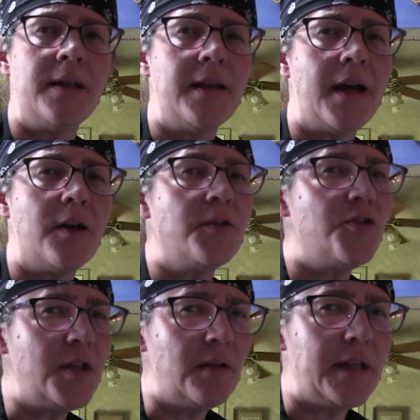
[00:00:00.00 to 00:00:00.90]
Now,
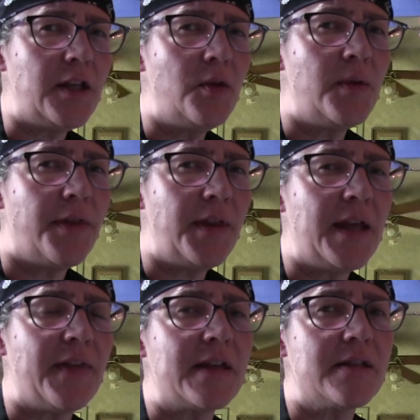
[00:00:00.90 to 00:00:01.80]
generally, you would
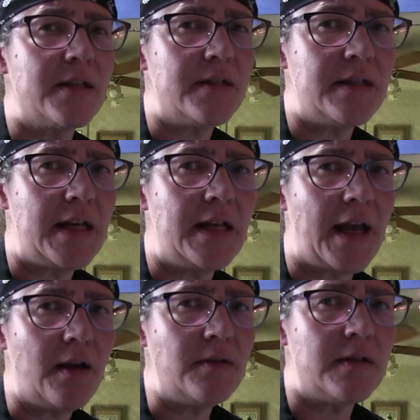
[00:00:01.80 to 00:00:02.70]
think that 16
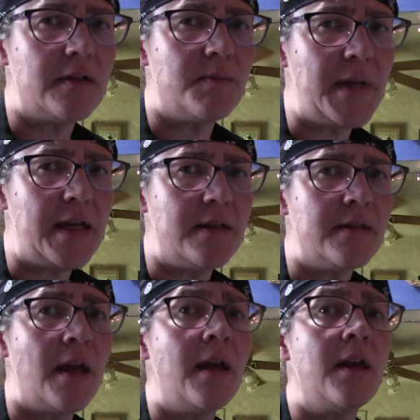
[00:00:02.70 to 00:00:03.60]
ounces means